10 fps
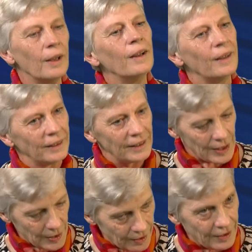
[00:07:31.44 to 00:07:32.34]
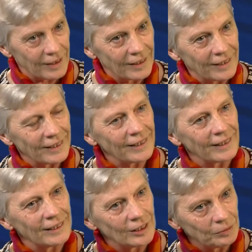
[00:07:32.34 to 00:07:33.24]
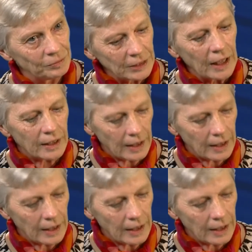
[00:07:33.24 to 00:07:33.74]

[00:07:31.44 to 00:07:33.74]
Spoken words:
Because I can see you have taken 2 other books.